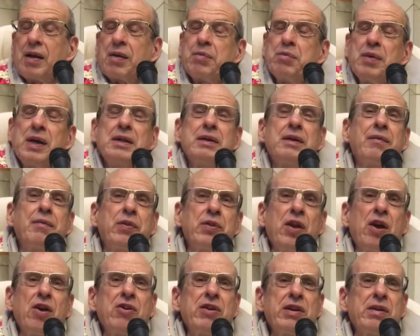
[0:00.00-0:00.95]
But
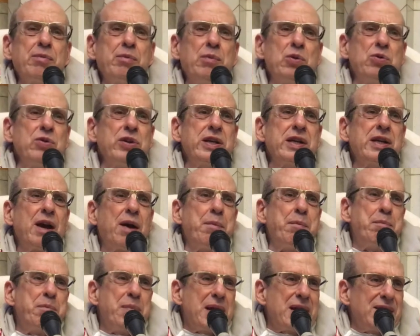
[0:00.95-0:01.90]
Narada Muni,
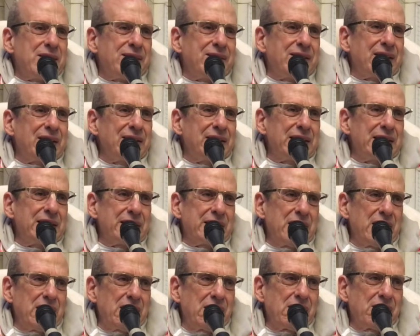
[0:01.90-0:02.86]
amazingly
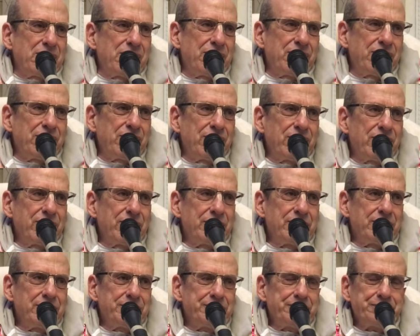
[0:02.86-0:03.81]
enough,
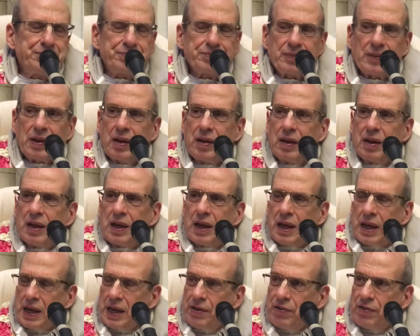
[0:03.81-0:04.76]

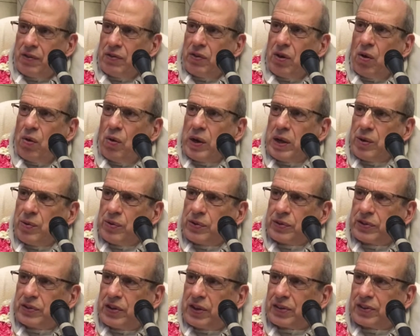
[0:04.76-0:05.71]
even though he was
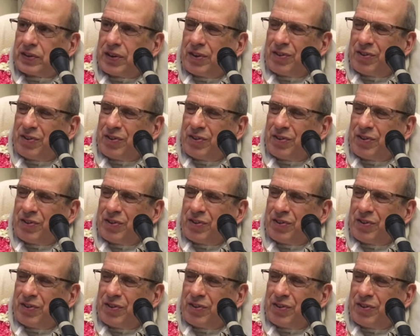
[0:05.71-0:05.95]
just a